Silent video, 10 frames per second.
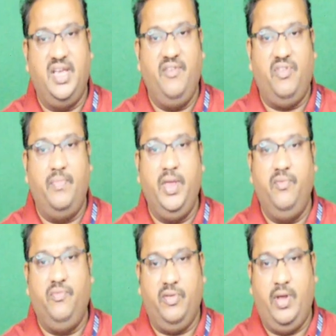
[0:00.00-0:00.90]
and from
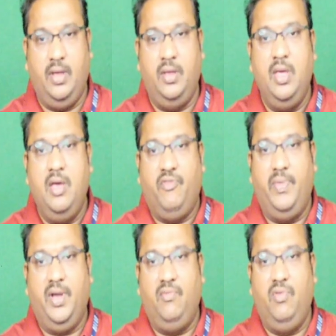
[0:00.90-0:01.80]

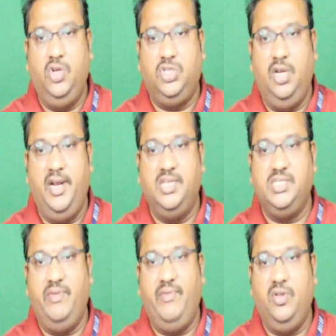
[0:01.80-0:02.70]
the convolution layer it
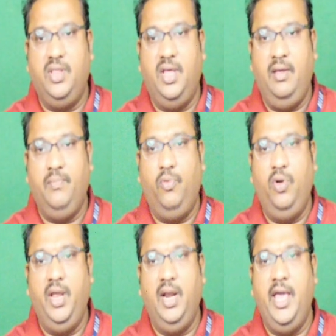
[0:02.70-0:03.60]
is given to the
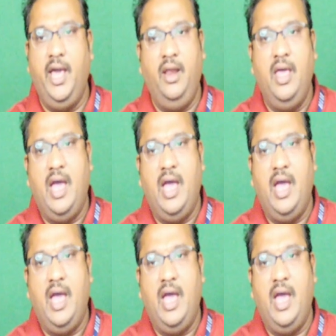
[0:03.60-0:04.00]
pooling layer,